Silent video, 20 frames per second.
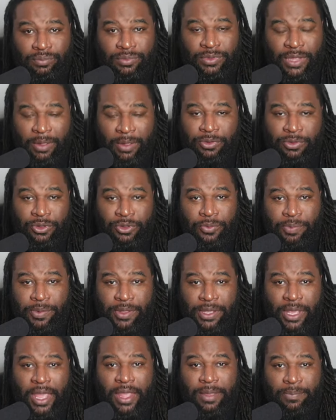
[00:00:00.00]

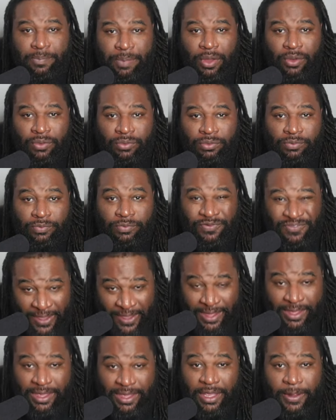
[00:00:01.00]
WBA belt
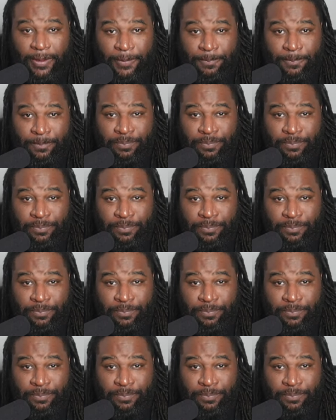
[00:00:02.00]
vacant.